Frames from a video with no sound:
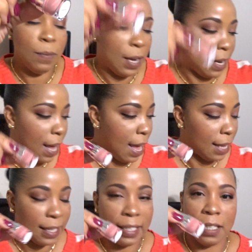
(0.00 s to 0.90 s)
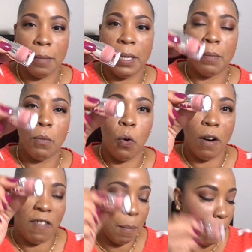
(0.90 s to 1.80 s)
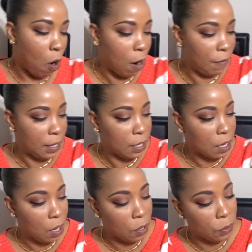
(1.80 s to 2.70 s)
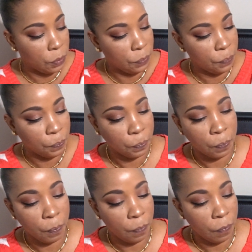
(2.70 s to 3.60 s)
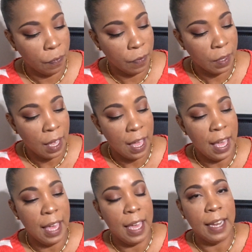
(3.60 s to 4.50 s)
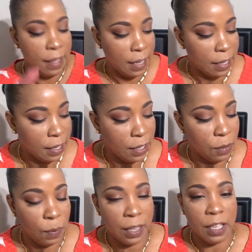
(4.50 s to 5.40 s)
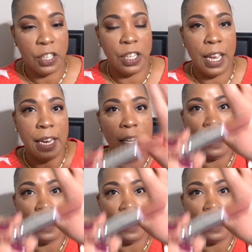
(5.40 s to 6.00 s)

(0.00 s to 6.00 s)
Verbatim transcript: one has a little bit more of a mauve tone and this is what the shade